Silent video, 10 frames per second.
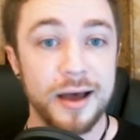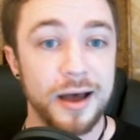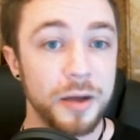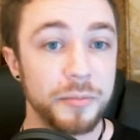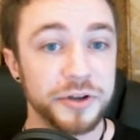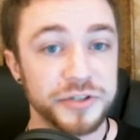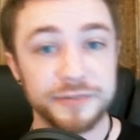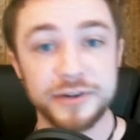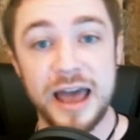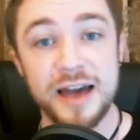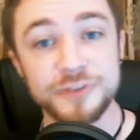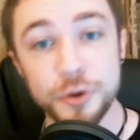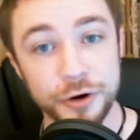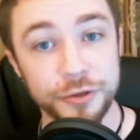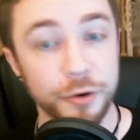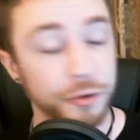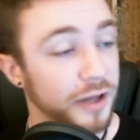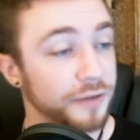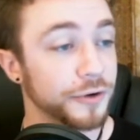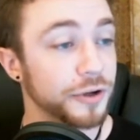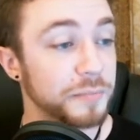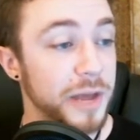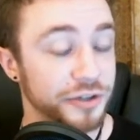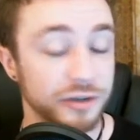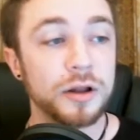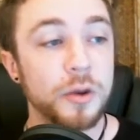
There's even a half ogre thrown in for good measure.